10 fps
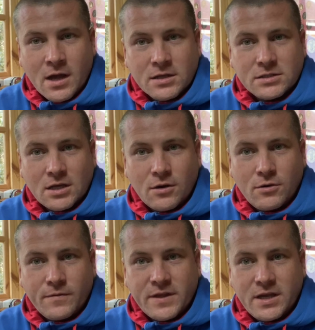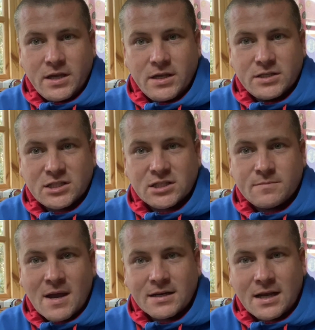So the
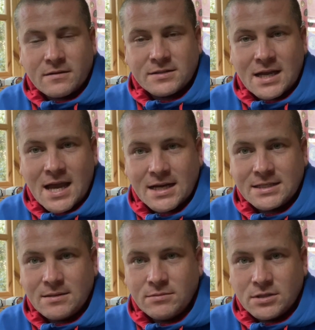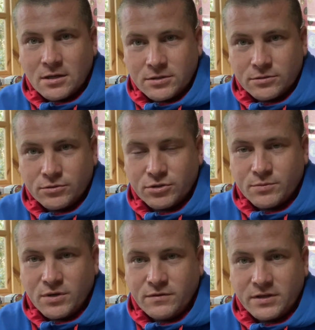SmackDown Tag Team titles was
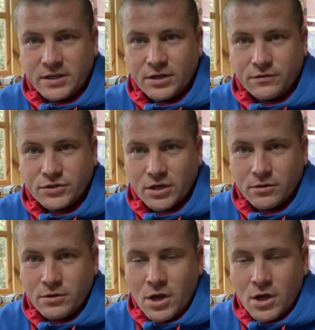moved to the kickoff show,